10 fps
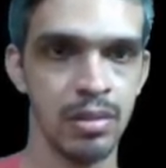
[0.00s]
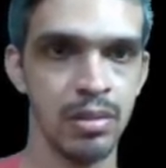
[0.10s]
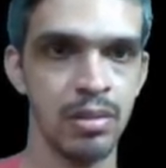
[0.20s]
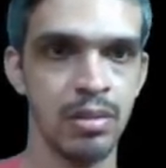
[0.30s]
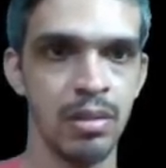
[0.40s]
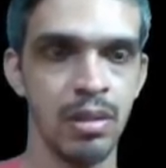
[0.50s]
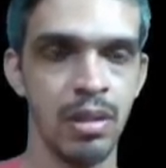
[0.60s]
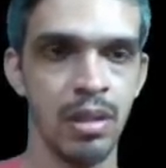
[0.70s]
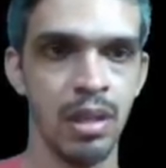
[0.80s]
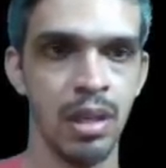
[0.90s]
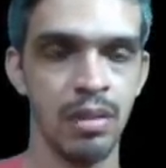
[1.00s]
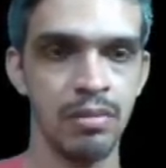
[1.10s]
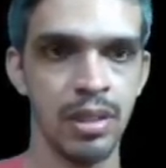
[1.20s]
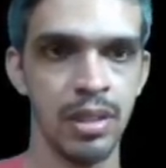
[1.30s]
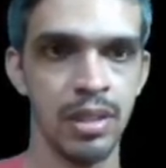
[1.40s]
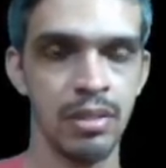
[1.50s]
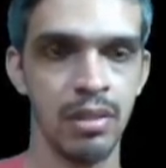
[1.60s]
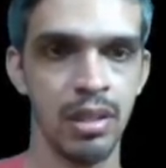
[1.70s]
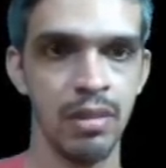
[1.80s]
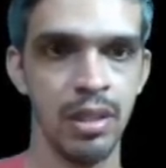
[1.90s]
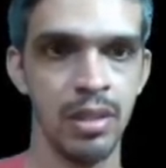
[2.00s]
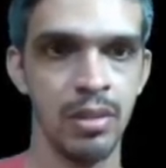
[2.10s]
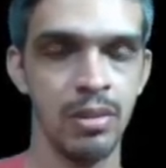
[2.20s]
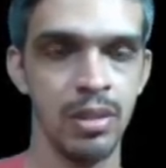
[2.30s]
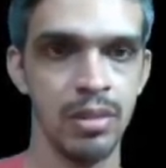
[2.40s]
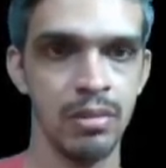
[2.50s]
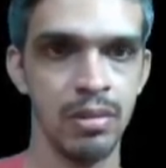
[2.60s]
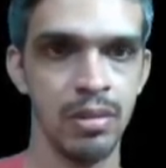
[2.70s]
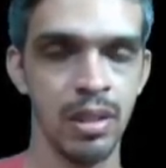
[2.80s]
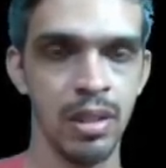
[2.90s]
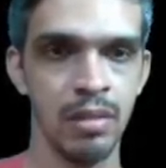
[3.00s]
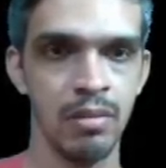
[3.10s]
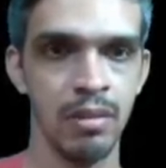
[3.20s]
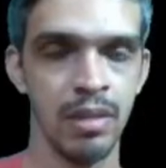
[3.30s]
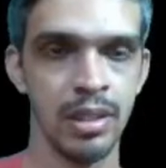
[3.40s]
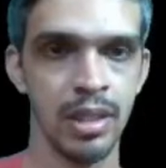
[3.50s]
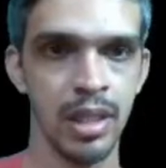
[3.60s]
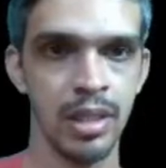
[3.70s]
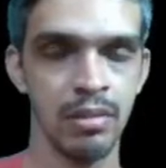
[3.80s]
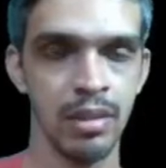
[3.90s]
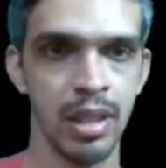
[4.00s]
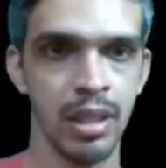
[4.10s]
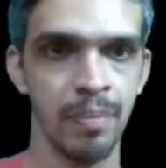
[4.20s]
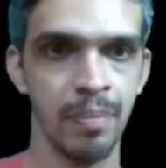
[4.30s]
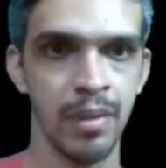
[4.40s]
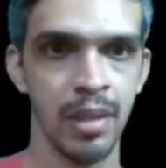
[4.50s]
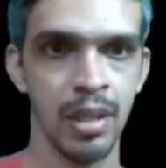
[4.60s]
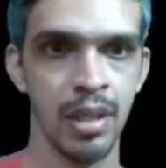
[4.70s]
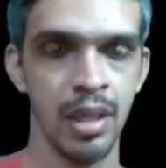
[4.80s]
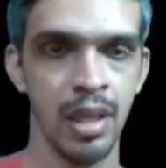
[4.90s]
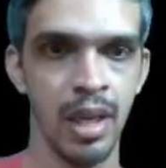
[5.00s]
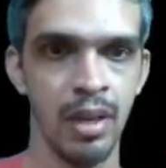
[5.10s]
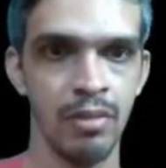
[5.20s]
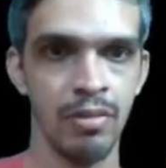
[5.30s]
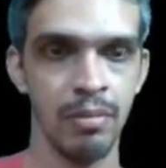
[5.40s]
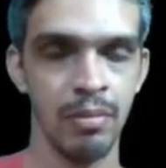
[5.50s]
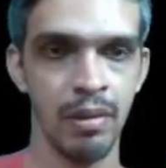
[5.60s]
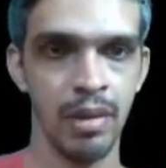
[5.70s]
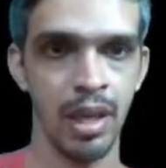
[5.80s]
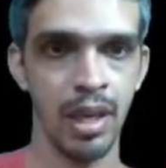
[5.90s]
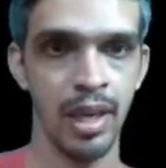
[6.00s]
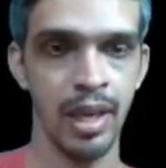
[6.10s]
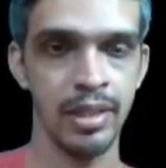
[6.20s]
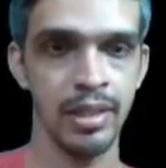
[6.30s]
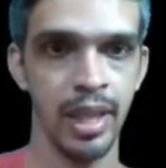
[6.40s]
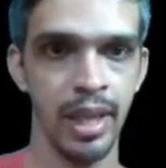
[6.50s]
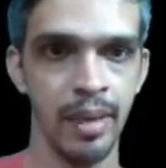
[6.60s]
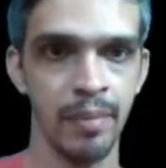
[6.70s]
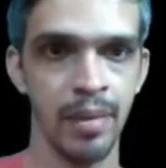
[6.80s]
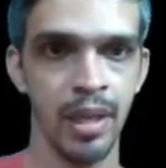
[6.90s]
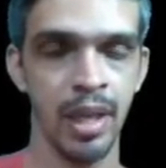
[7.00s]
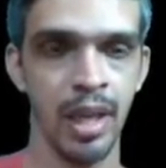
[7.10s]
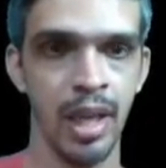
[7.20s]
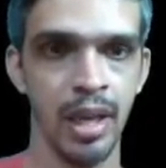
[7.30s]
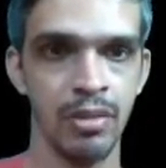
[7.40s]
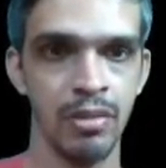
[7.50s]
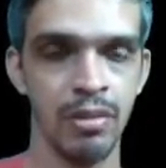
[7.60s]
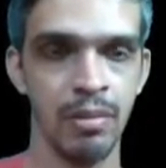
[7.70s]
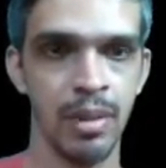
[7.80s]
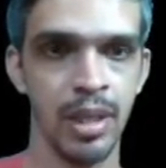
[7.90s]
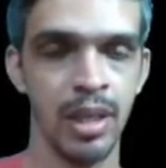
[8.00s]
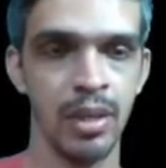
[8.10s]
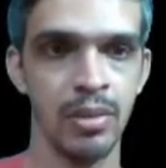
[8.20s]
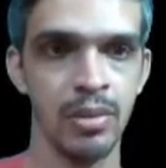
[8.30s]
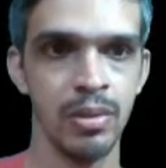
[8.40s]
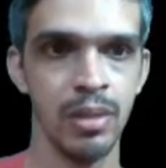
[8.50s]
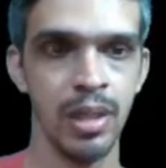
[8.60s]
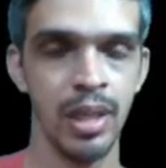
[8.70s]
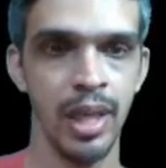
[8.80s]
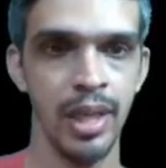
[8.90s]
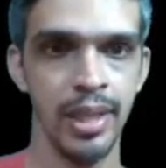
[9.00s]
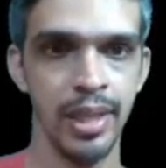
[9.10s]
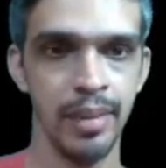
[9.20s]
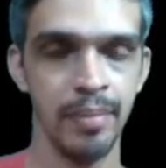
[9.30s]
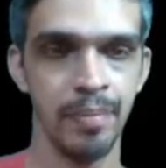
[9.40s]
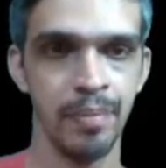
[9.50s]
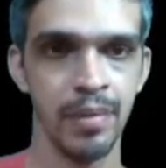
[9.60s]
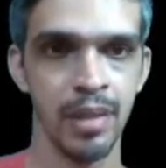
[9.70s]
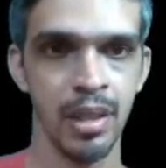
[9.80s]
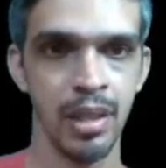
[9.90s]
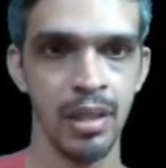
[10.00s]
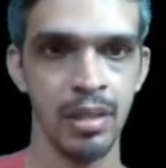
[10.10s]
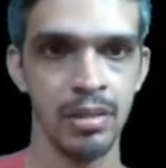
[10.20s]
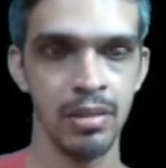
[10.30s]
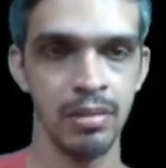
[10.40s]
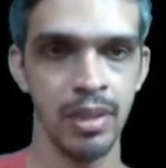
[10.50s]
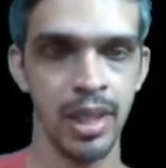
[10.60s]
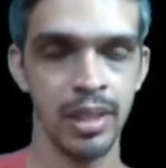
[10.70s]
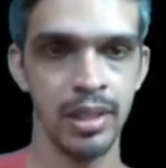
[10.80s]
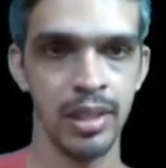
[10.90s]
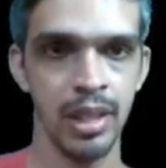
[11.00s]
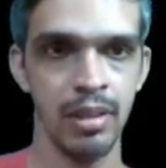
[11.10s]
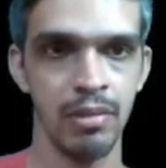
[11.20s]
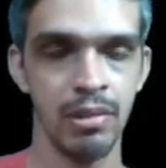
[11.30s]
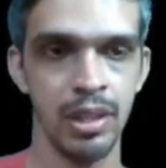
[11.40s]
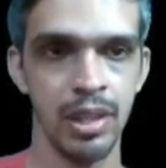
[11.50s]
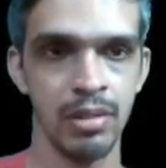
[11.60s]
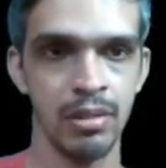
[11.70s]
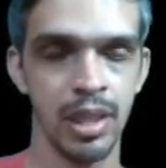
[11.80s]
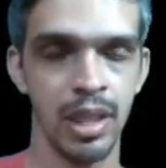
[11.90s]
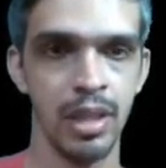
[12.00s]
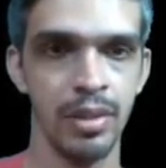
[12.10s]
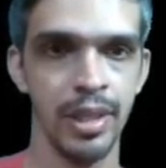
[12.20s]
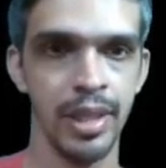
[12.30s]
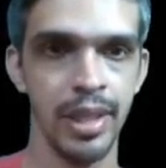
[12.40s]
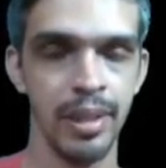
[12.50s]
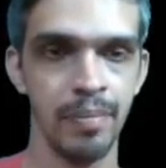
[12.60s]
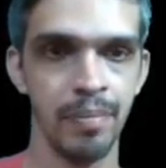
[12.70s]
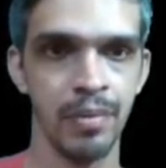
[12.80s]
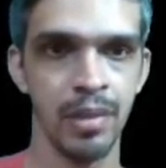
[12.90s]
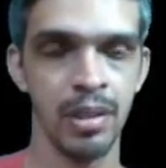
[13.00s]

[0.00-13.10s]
So after this, what we need to do is, we will search whether a of m, our array is a of m equal to 80. So we can see that 40 is not equal to 80.